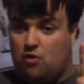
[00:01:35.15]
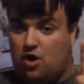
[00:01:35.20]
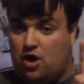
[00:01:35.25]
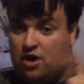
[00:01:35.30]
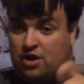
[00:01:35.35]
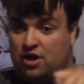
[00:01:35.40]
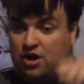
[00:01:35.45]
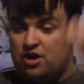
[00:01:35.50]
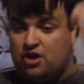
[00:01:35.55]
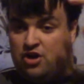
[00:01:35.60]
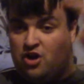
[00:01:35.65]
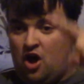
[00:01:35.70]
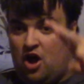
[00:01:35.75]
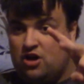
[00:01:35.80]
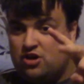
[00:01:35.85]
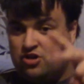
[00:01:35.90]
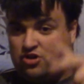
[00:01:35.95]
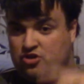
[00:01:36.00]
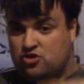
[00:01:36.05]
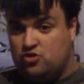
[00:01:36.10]
1,
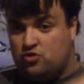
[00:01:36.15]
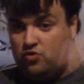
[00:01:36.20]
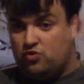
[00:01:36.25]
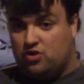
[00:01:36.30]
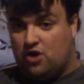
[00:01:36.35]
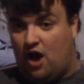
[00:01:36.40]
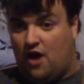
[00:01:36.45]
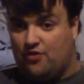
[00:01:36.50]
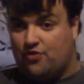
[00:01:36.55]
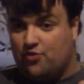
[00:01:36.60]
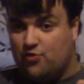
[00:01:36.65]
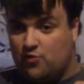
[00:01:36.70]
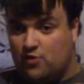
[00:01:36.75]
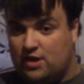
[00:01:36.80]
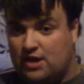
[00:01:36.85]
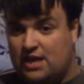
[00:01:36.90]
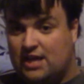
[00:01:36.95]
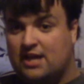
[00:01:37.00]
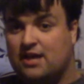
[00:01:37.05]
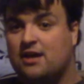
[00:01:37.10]
not 2, not
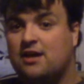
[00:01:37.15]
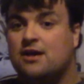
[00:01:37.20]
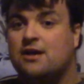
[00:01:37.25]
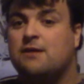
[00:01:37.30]
3,